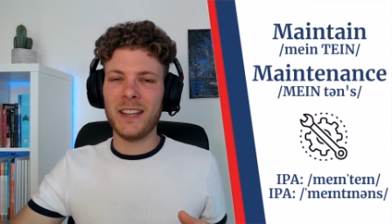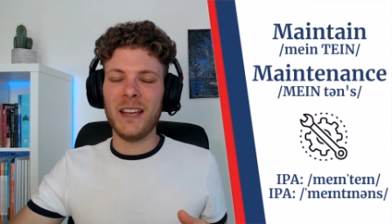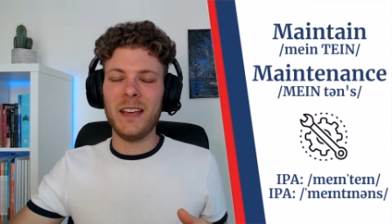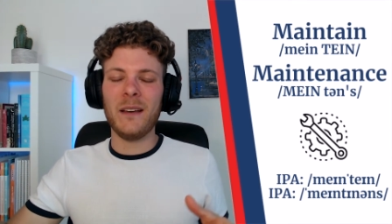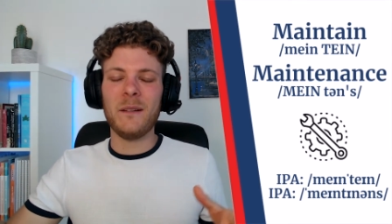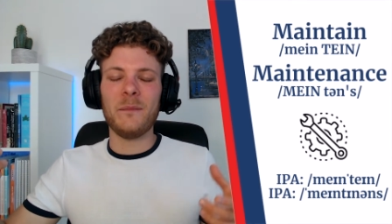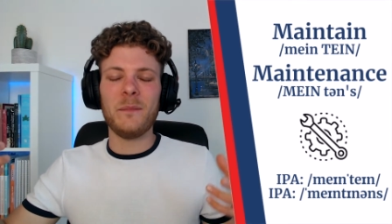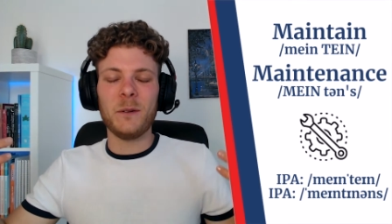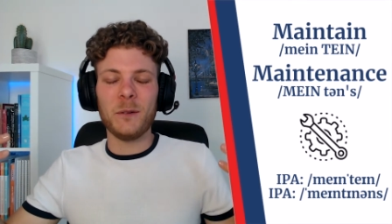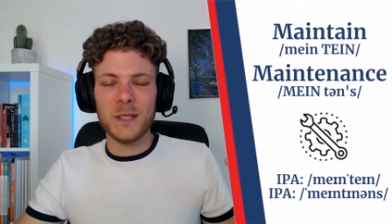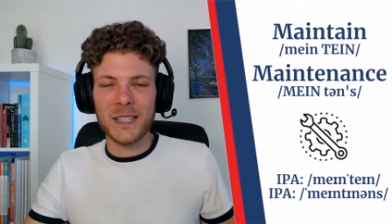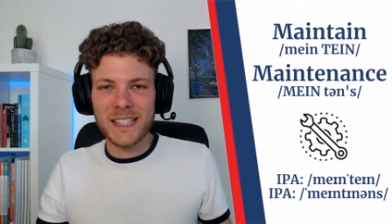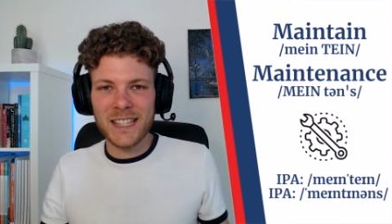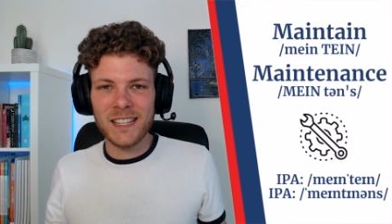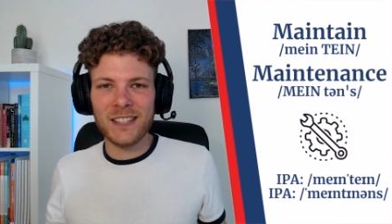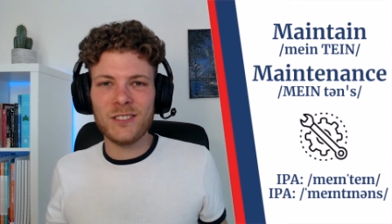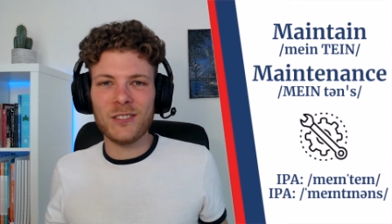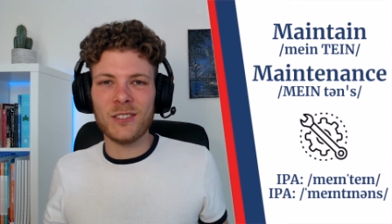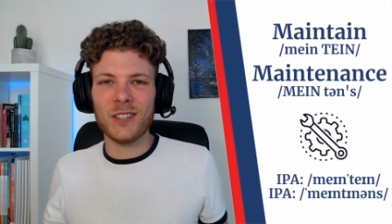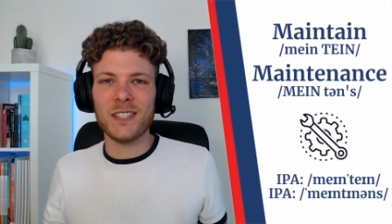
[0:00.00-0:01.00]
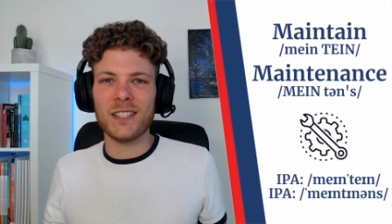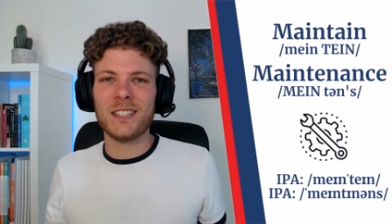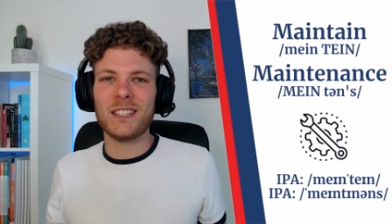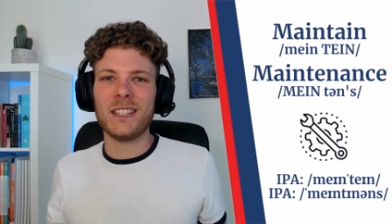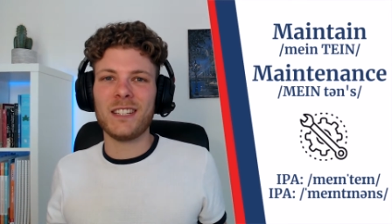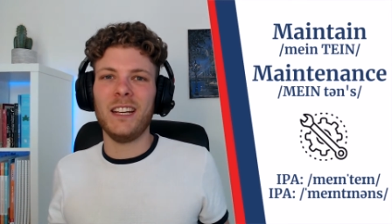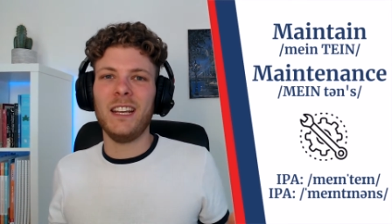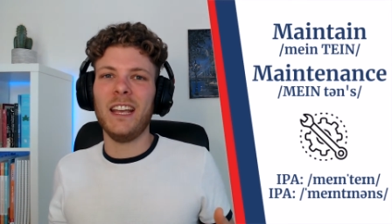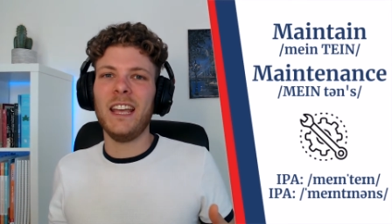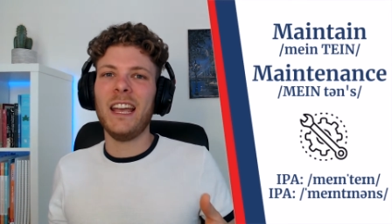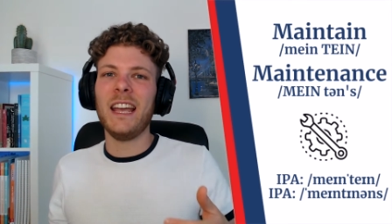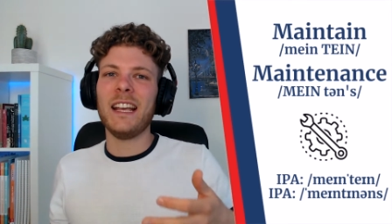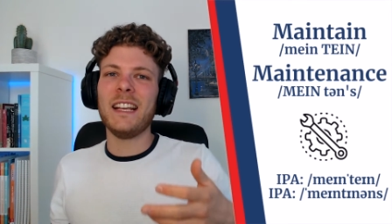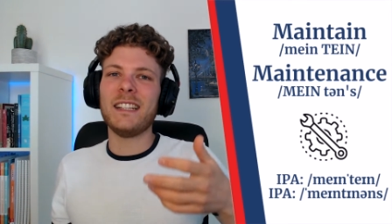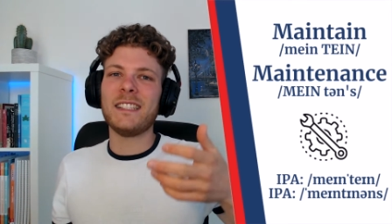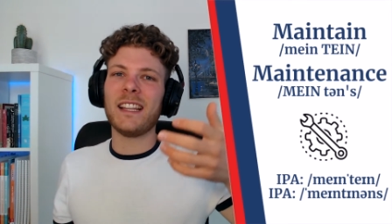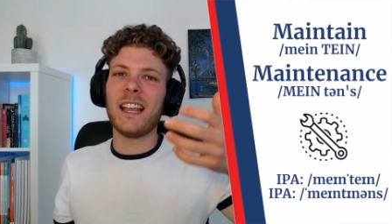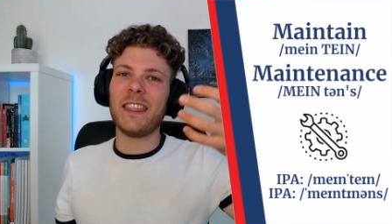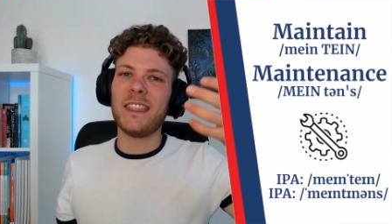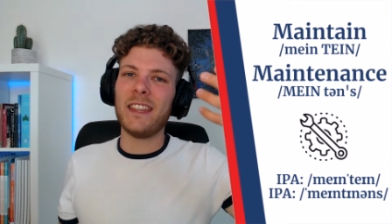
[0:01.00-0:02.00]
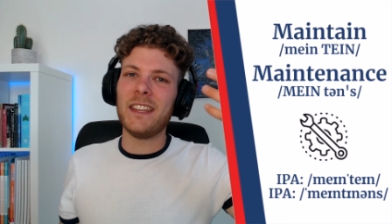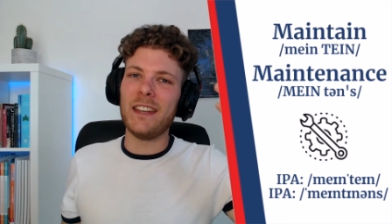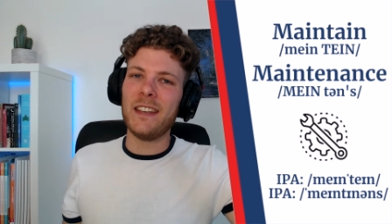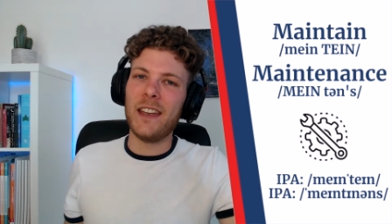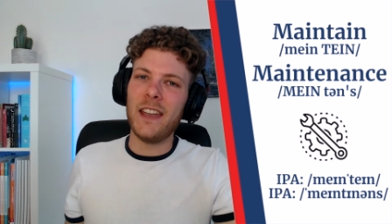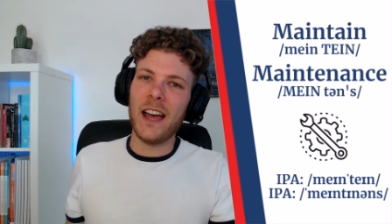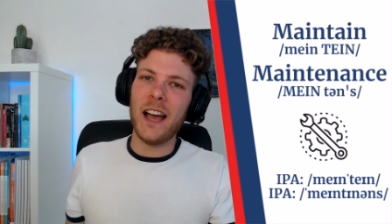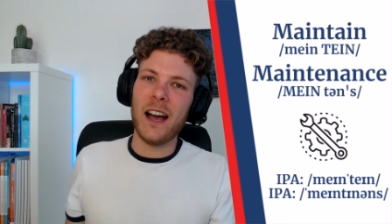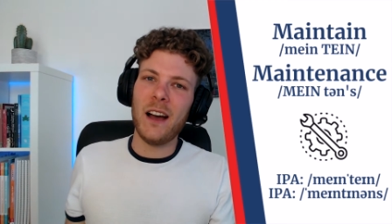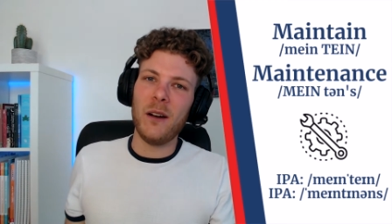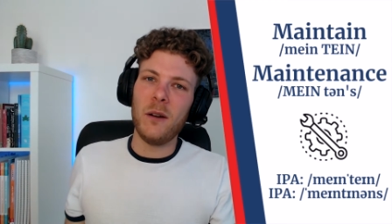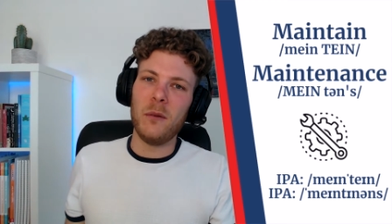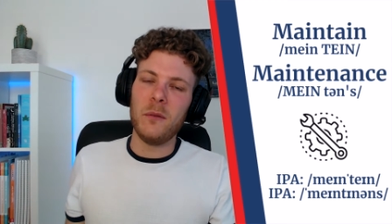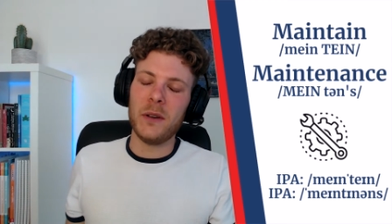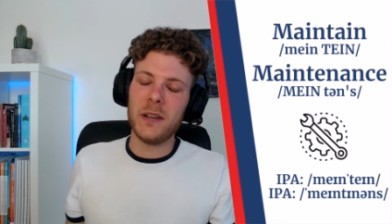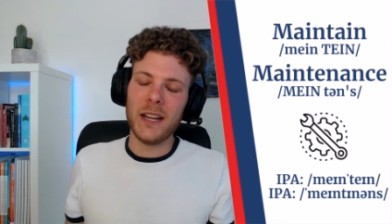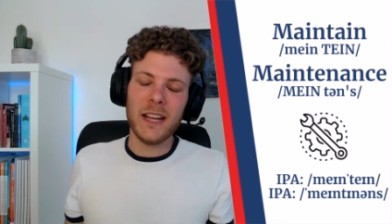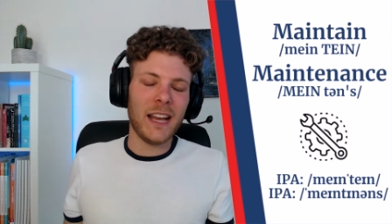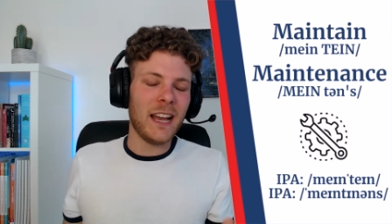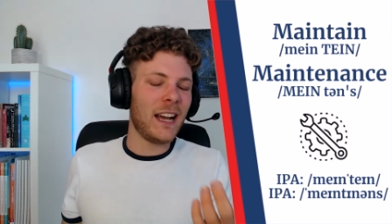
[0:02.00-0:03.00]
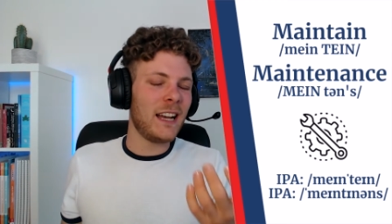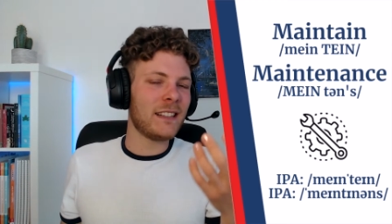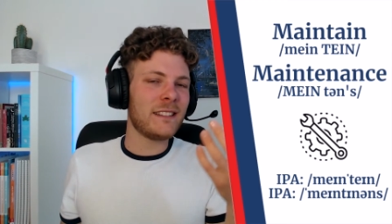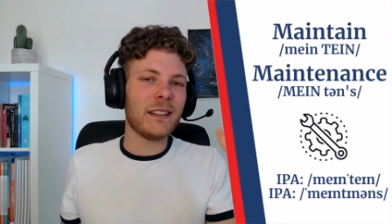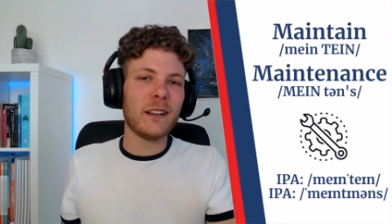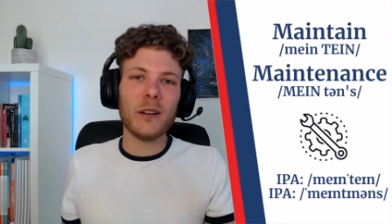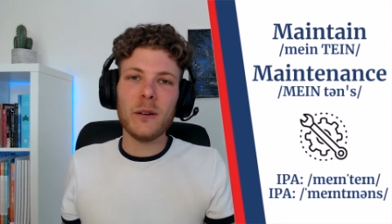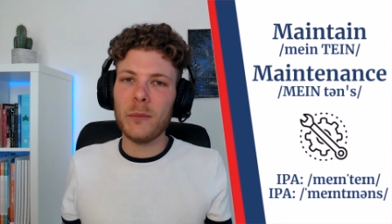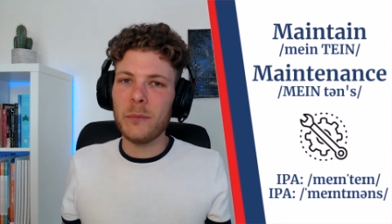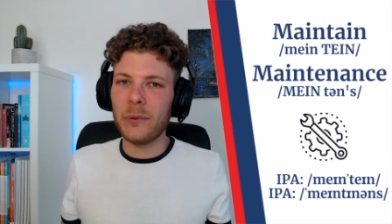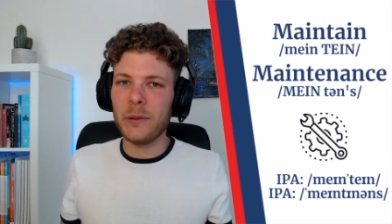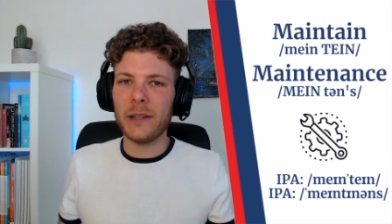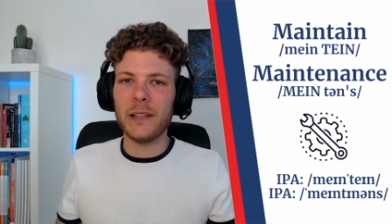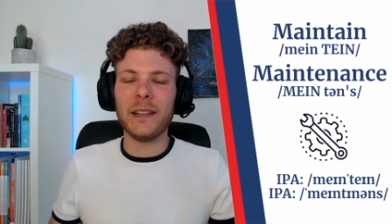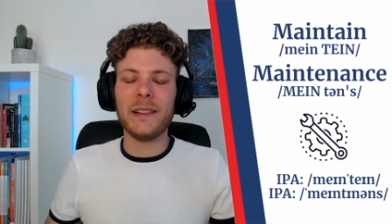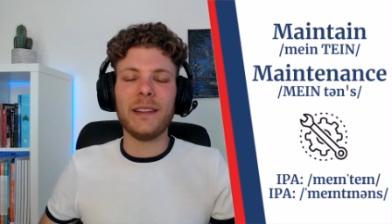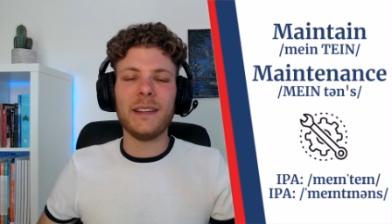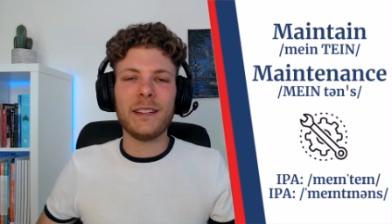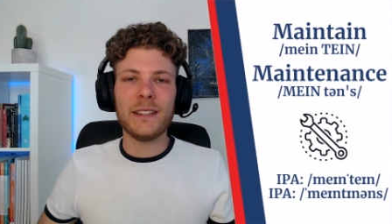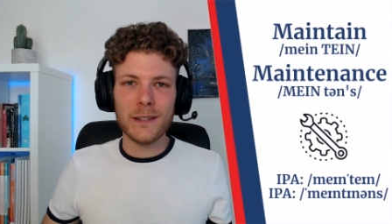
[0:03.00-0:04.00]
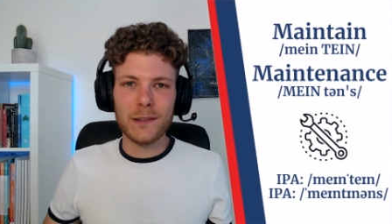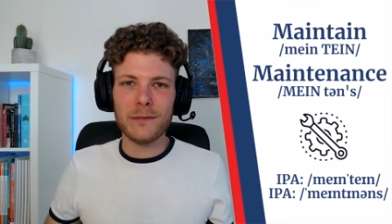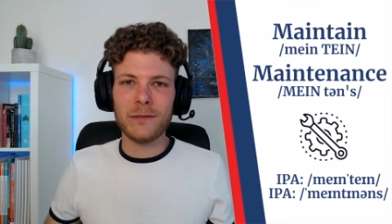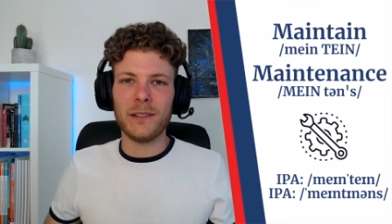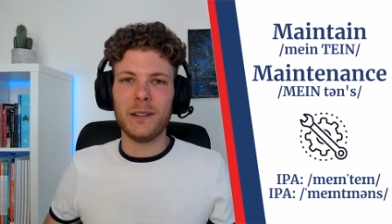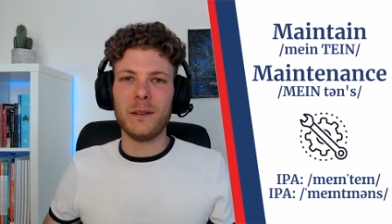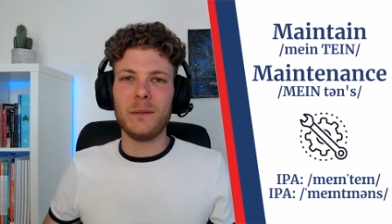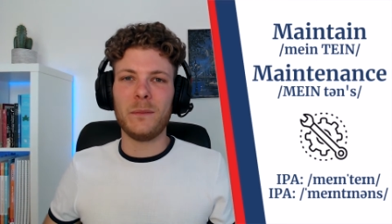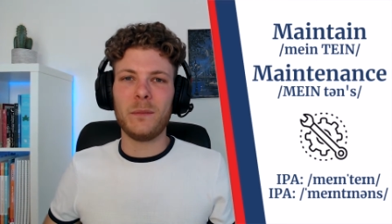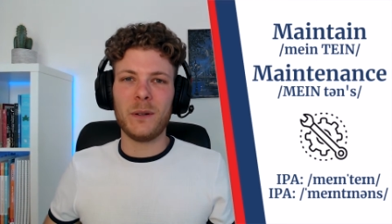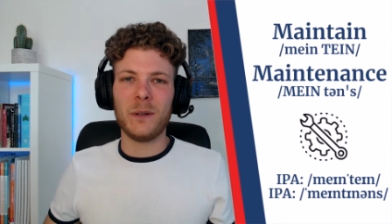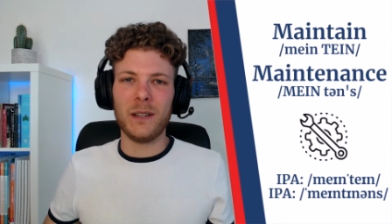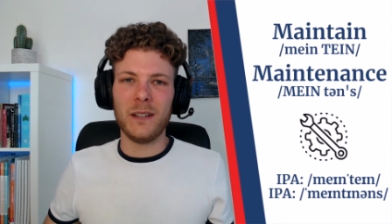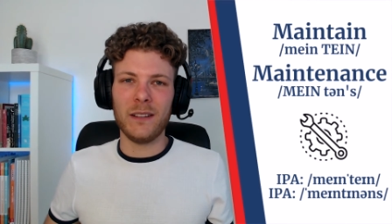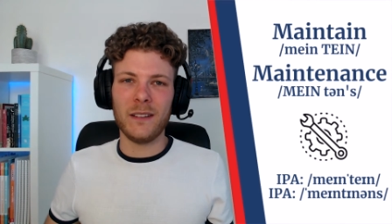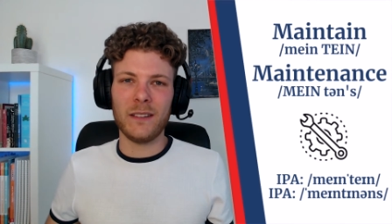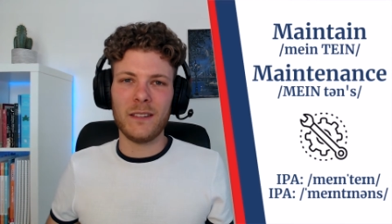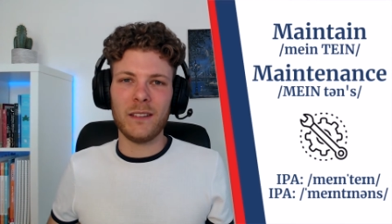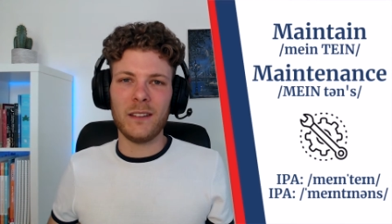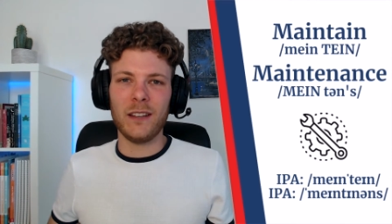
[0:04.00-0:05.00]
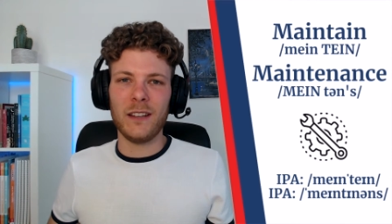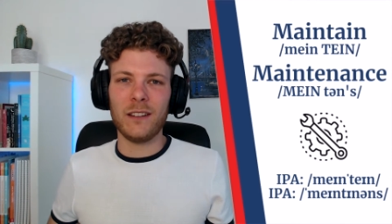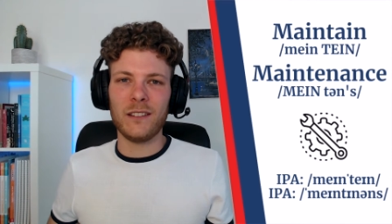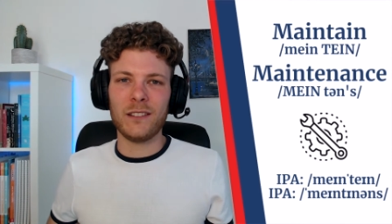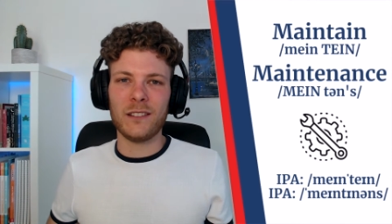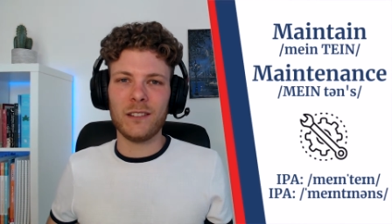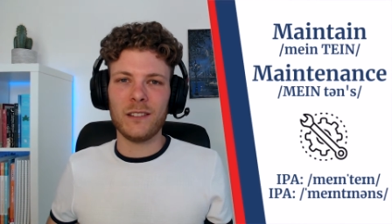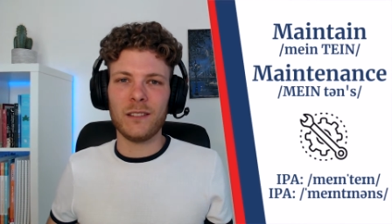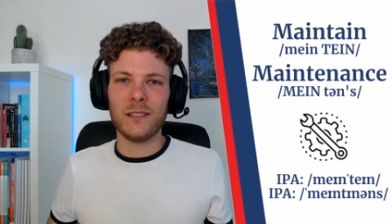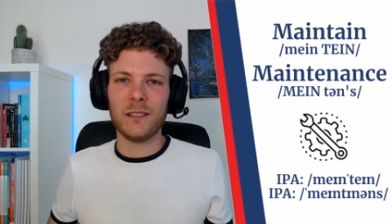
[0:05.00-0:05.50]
But what's interesting is that the noun has a completely different pronunciation.